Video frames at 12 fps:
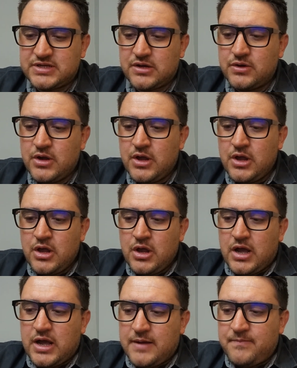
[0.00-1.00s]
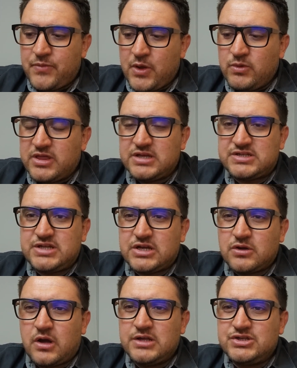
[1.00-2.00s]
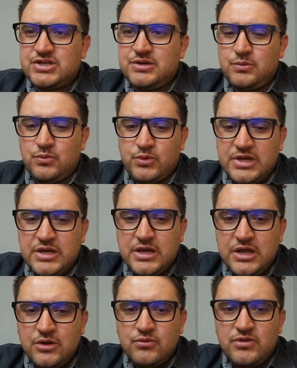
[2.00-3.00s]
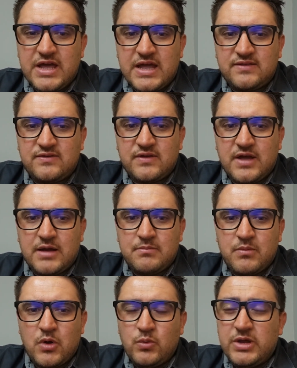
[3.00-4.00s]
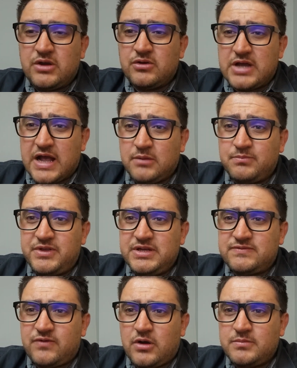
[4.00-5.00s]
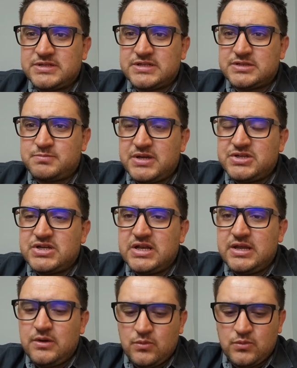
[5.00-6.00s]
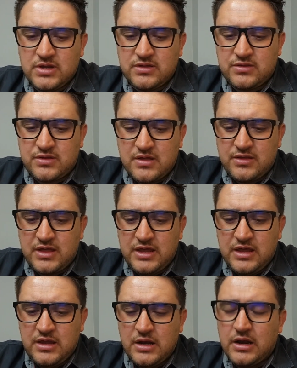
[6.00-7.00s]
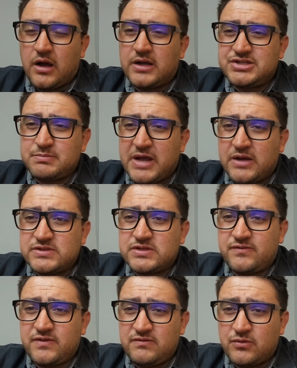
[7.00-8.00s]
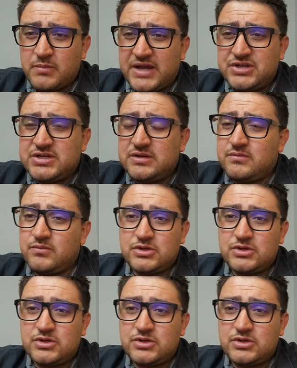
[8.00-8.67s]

So um, with this technology, we knew that um, we could help these farmers, especially with uh, the large amounts of information.